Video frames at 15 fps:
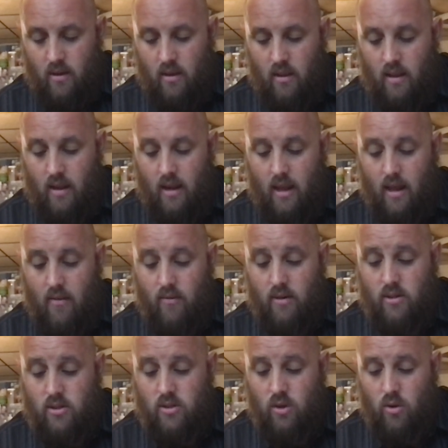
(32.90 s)
Let every
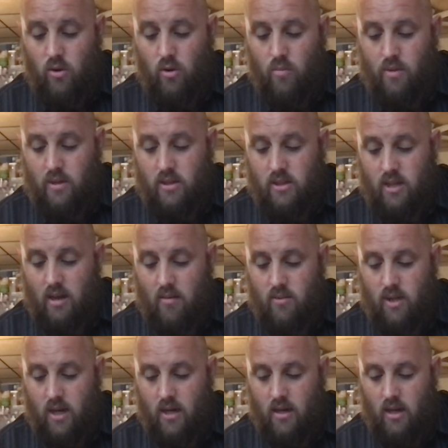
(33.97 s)
soul be
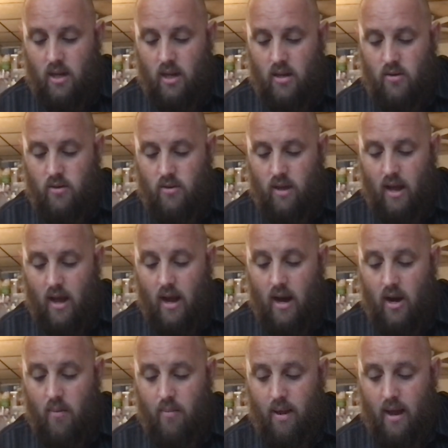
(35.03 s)
subject unto the
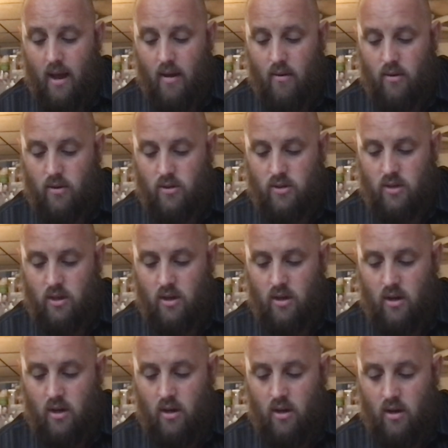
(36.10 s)
higher powers,
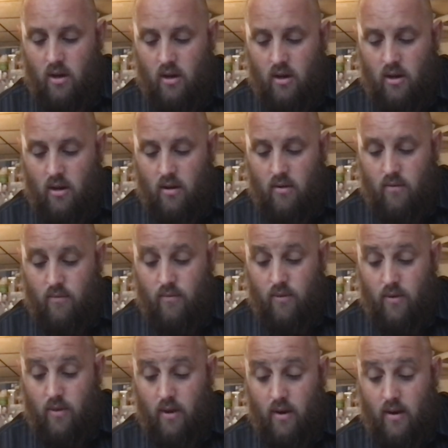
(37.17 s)
for
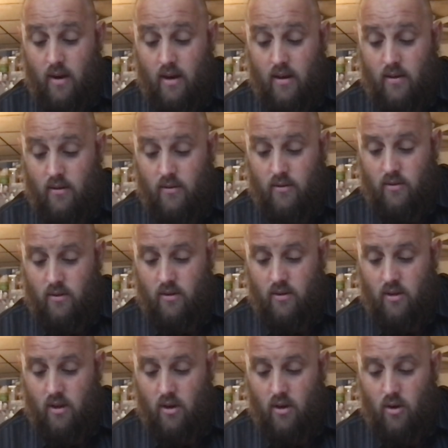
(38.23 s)
there is
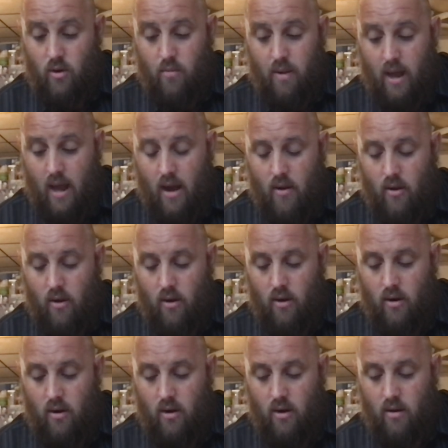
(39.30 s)
no power
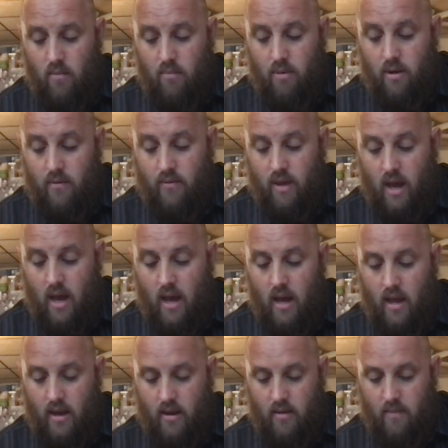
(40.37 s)
but of
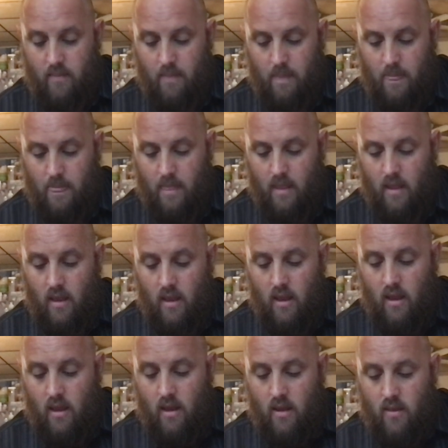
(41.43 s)
God.
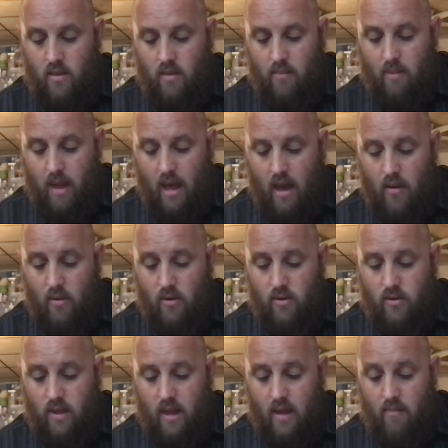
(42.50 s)
The powers
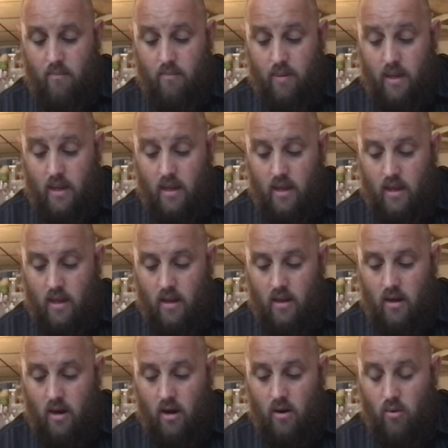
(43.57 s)
that be
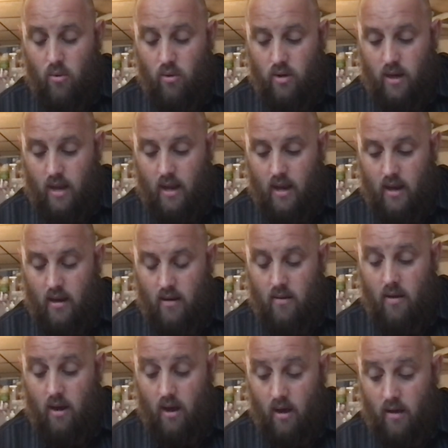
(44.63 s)
are ordained
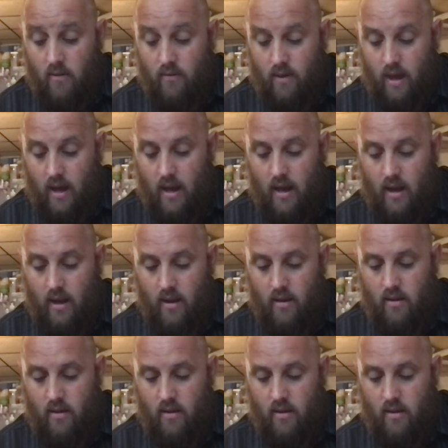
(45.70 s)
of God.